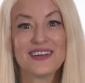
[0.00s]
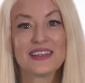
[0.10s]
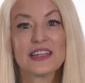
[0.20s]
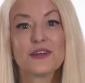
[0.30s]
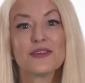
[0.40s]

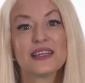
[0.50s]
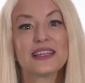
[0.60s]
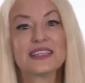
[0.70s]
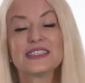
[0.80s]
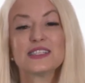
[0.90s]
Literally
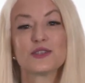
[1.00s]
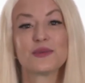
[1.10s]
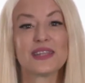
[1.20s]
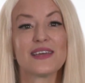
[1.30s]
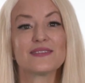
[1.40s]
listen to
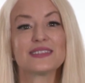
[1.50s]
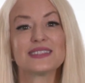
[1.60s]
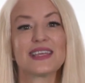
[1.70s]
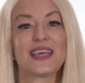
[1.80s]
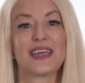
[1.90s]
what they have to
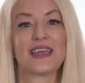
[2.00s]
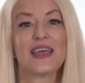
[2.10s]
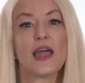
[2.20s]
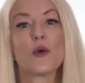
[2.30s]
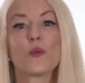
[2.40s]
say
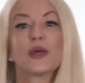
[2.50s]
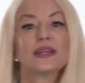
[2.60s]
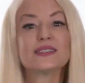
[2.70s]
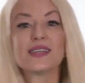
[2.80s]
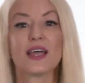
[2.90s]
and
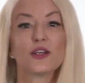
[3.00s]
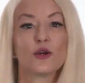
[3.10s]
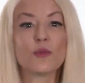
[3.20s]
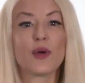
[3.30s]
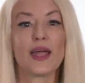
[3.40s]
redesign
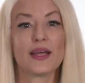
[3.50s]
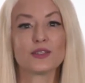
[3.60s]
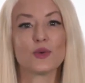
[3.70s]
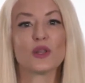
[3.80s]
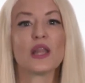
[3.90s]
your brand
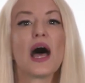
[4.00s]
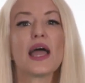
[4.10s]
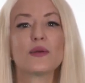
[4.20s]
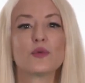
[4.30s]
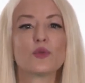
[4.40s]
to
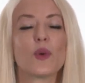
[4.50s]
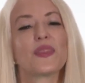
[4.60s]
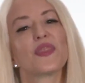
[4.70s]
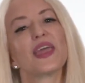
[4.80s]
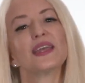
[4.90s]
align with
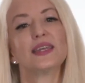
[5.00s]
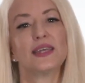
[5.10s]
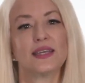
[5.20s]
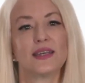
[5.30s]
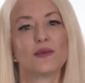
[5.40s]
what they
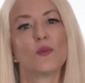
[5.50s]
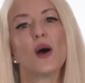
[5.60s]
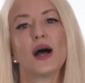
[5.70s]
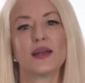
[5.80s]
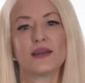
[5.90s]
need and
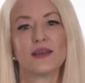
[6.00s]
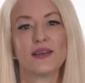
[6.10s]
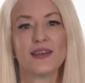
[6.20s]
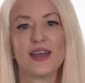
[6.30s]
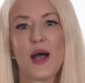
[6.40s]
want,
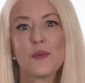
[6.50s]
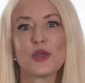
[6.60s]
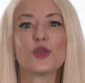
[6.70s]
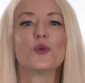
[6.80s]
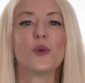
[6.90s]
not
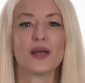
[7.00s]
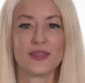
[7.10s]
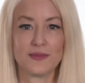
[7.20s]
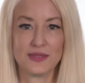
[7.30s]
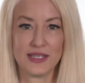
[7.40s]
what you want
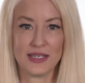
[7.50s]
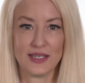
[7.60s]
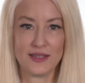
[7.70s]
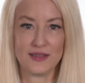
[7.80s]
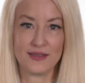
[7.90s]
them to
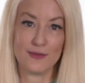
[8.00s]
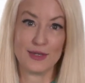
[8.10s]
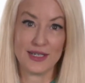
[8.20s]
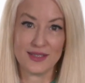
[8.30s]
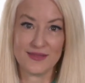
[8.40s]
need and
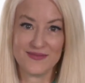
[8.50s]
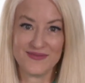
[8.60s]
want.